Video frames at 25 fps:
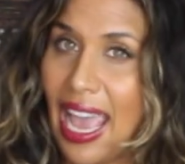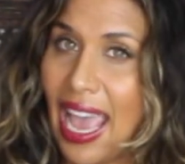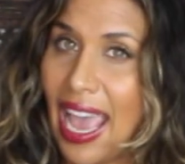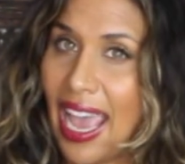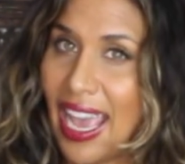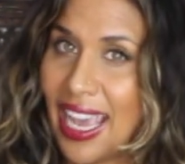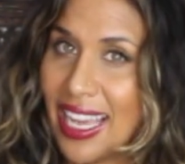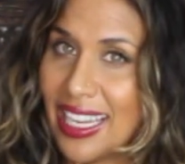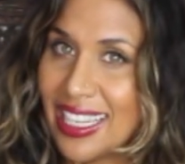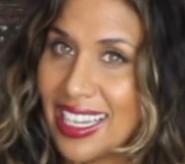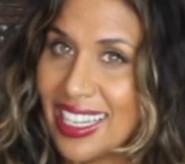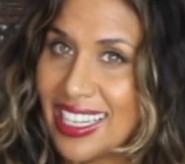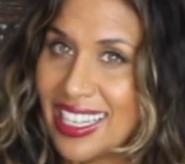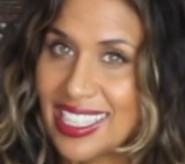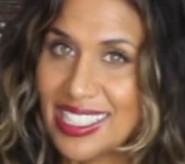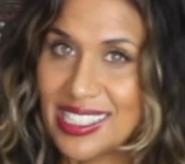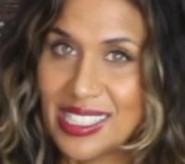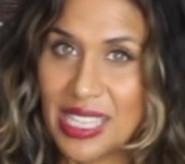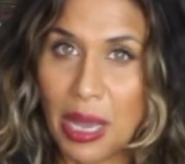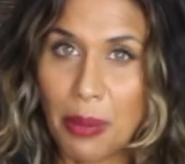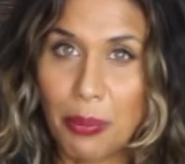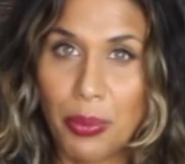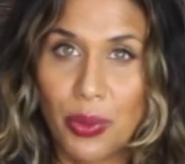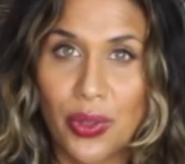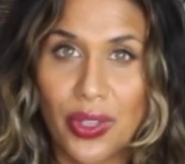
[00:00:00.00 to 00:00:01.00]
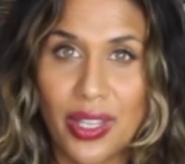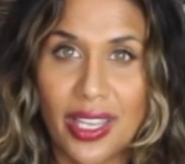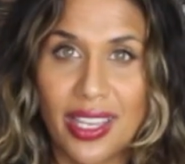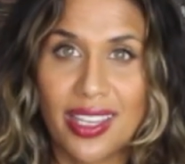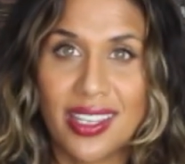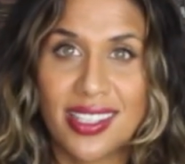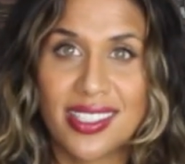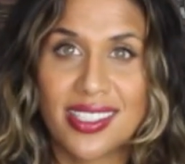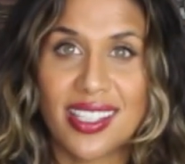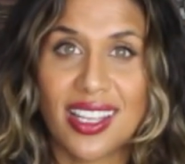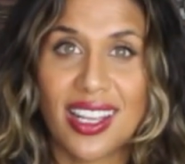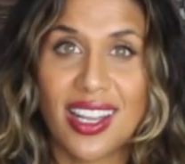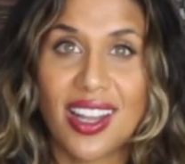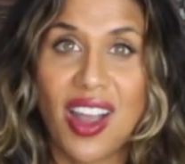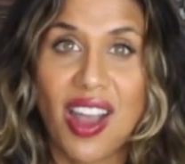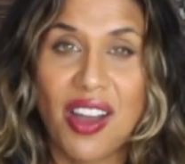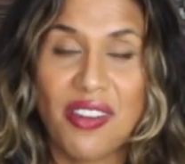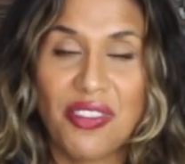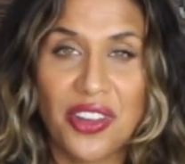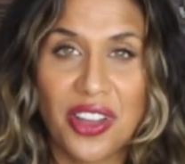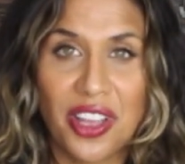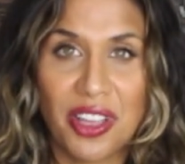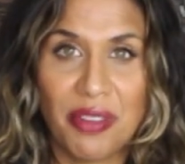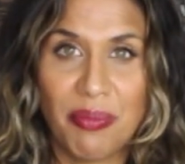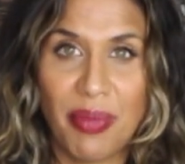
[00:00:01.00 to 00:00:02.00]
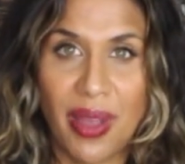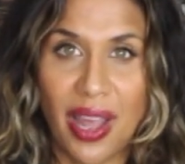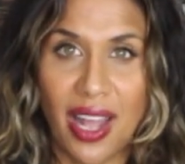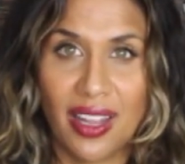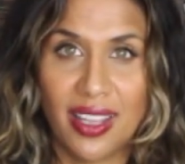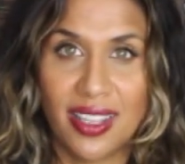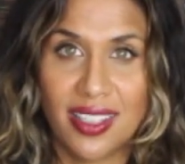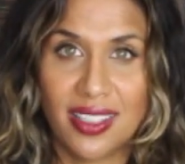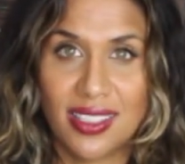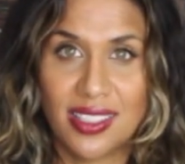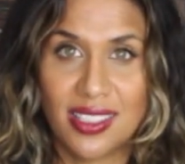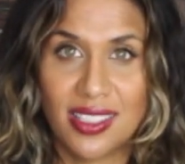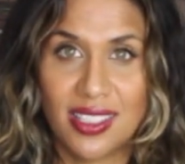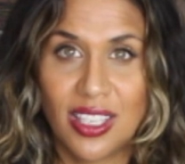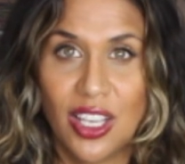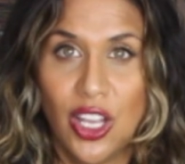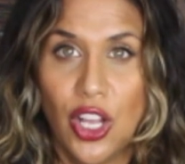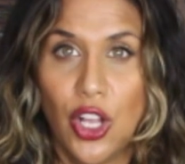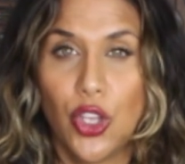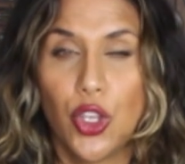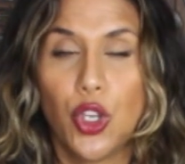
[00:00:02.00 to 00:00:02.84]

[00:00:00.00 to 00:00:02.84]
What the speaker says: And an example is kapha imbalance.